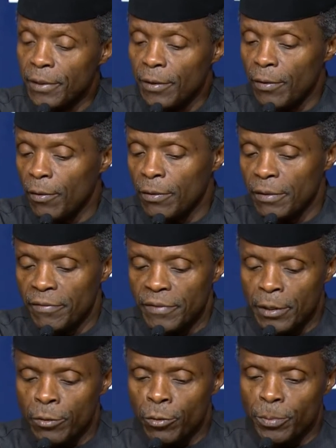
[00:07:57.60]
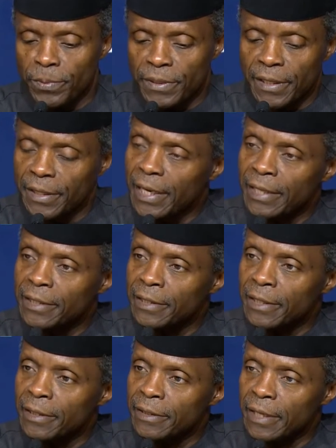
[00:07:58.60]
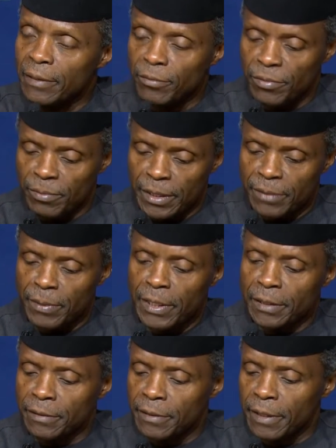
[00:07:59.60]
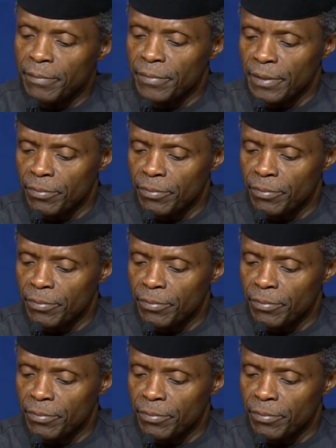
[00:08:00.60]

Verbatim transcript: all of the groups in the Niger Delta, and we've been speaking to them. They